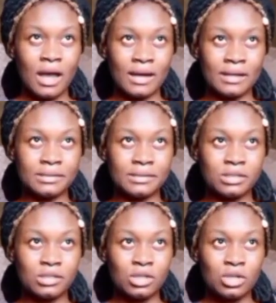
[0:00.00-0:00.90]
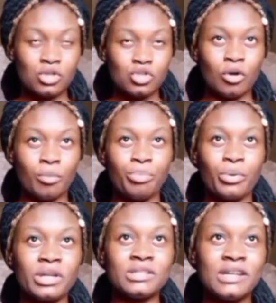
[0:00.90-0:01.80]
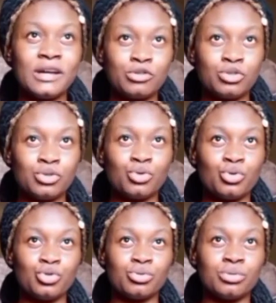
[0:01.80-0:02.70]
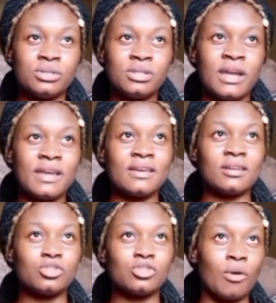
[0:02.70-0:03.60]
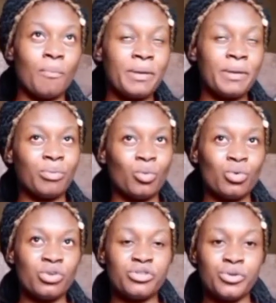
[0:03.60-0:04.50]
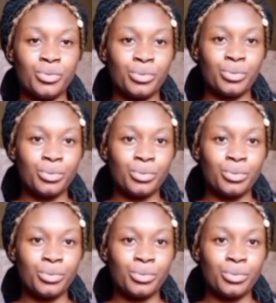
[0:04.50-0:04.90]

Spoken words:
and your brain tells you you should take some people with you,